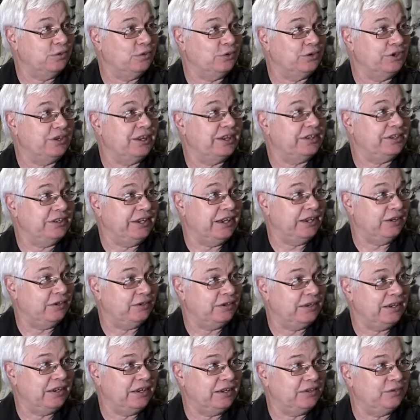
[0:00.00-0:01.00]
or you get
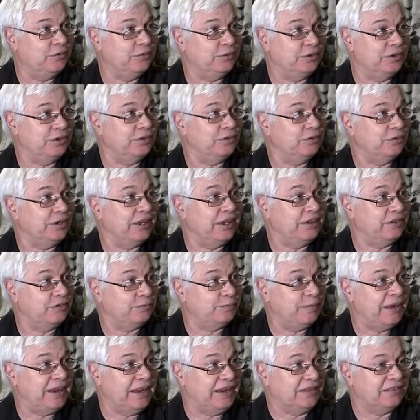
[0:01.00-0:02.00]
yelled at, or you get
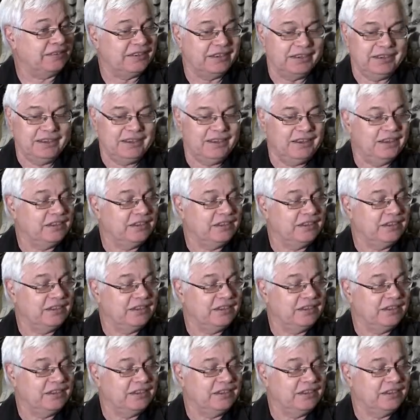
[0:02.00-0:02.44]
spanked.